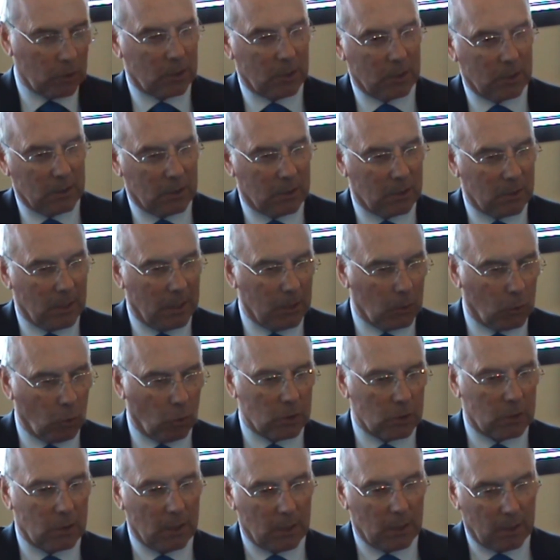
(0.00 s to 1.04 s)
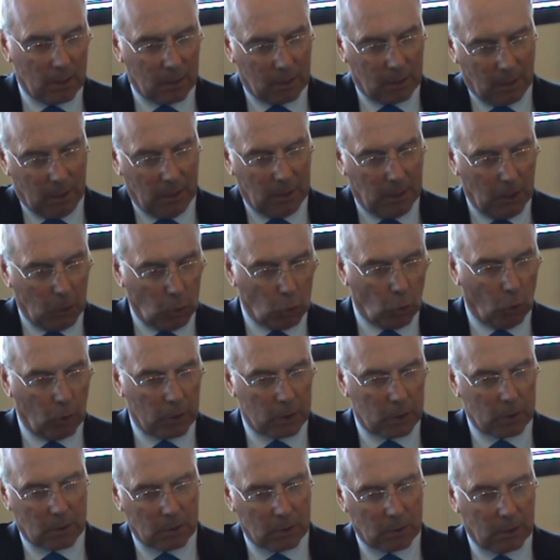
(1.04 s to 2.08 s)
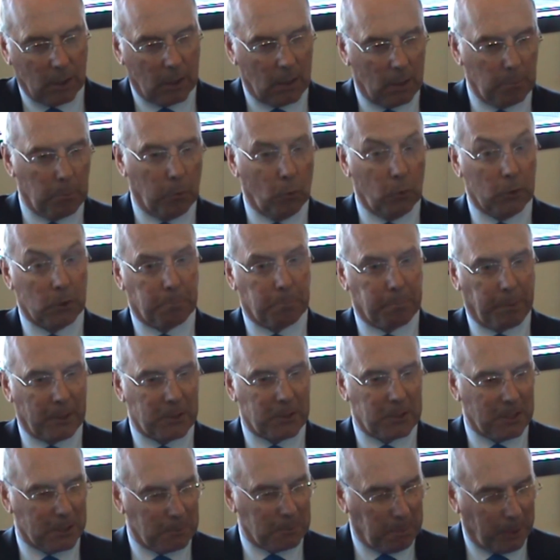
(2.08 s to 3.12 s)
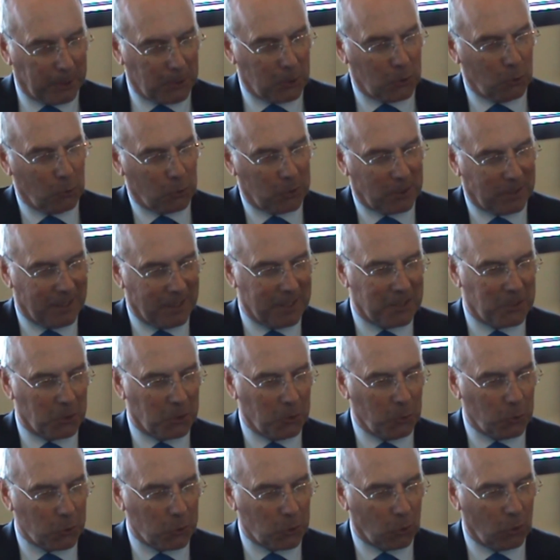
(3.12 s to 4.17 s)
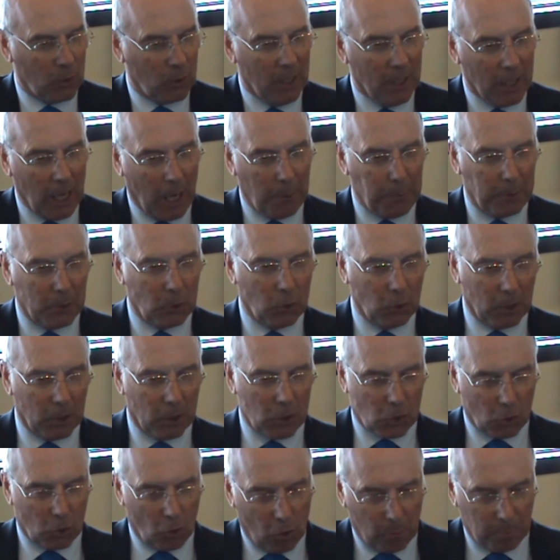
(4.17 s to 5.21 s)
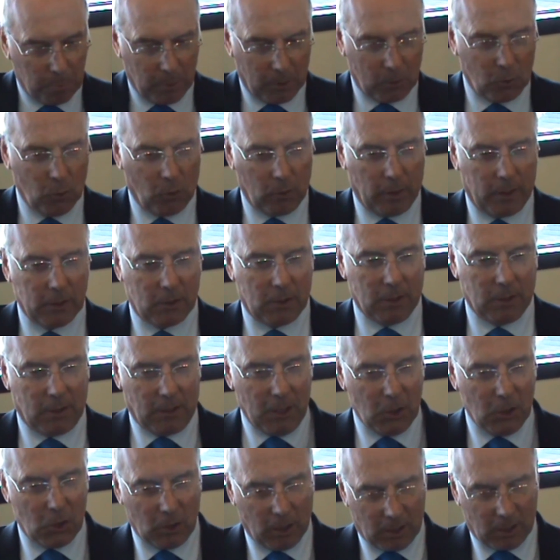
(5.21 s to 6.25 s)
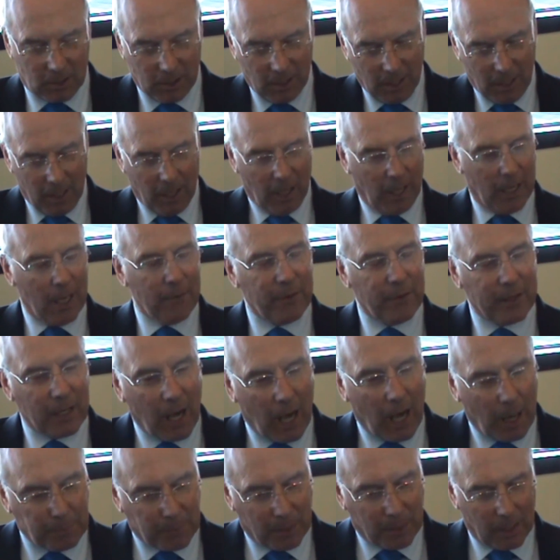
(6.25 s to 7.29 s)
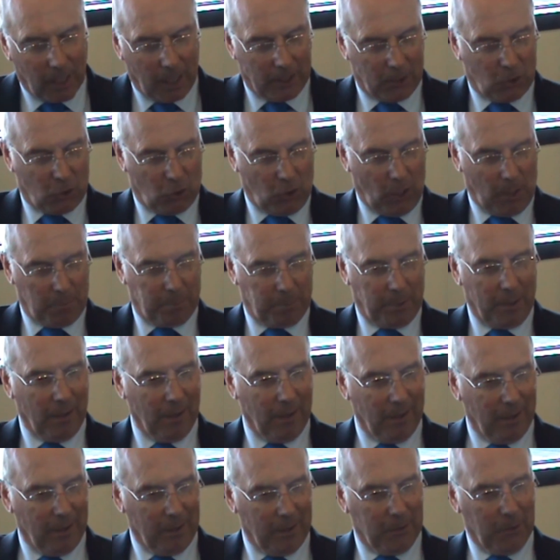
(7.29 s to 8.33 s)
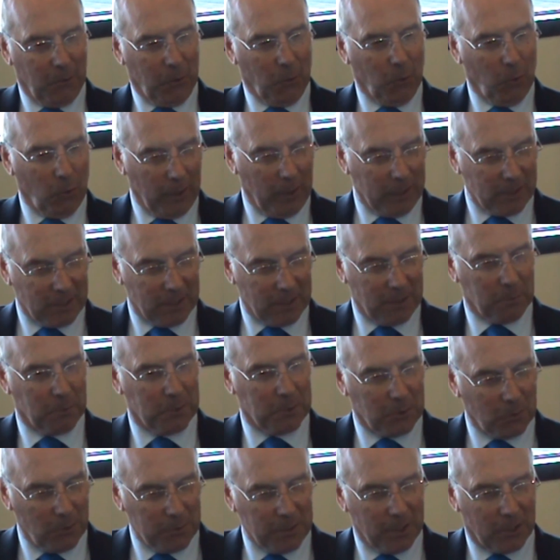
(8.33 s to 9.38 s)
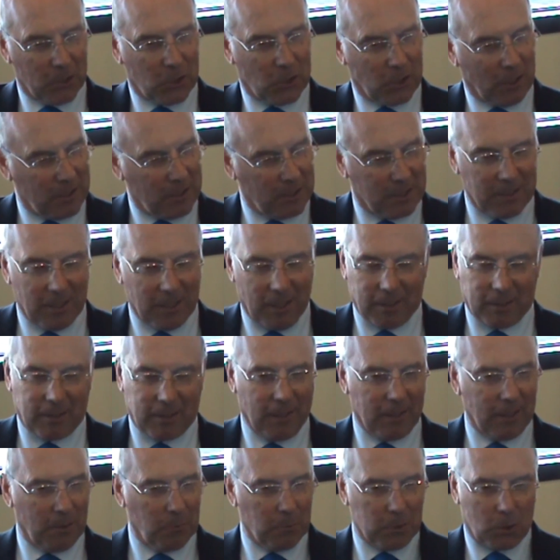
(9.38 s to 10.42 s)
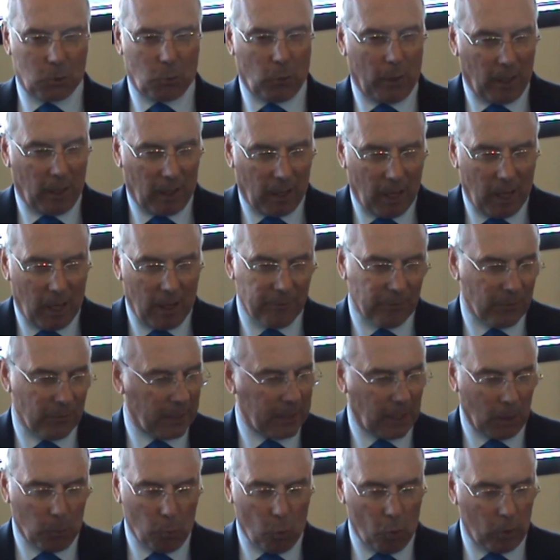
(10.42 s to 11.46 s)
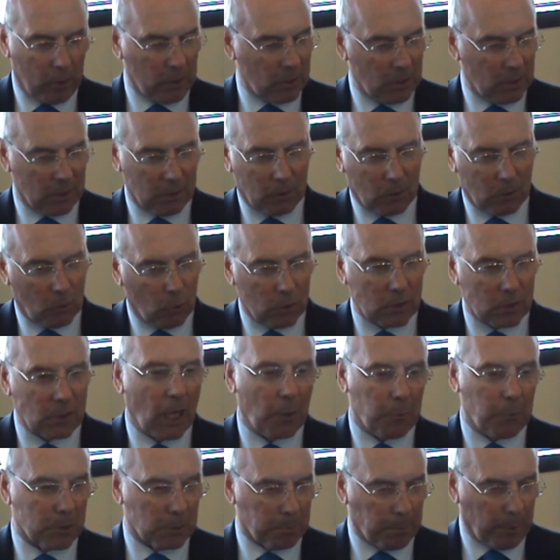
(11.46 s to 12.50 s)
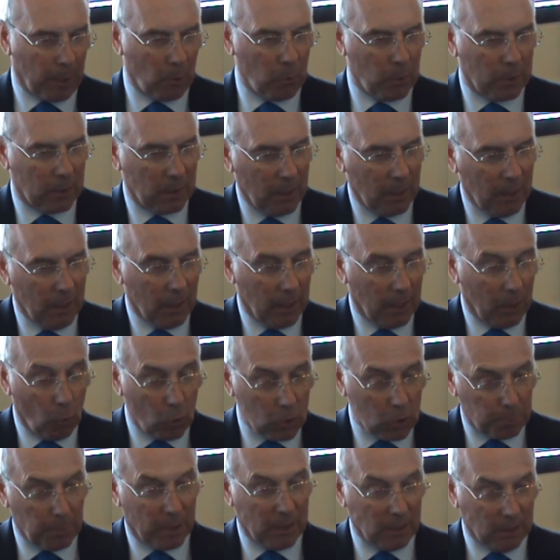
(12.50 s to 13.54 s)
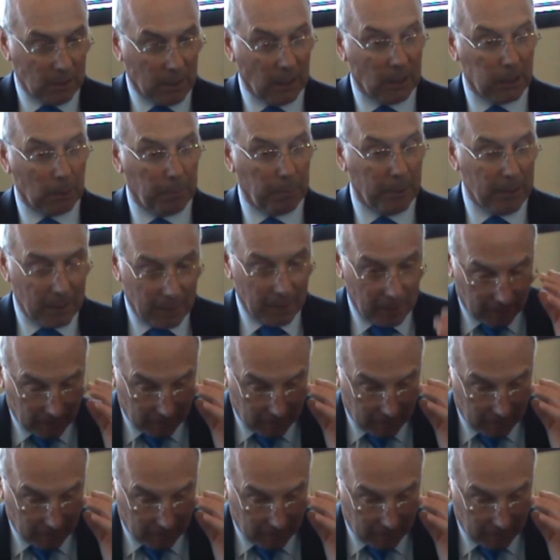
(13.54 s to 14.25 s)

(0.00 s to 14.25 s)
says, right, tots there, the Canadian dollars, get the boys pissed, as Big Jock says, you know. So I went into a shop and I got, like, say, t-shirts, and everything that happened in that trip, you know, like, say, it was on their shirts and that, and it was quite a laugh. And Nicky Walker said, tots, that was brilliant. And always mind Diddle been there,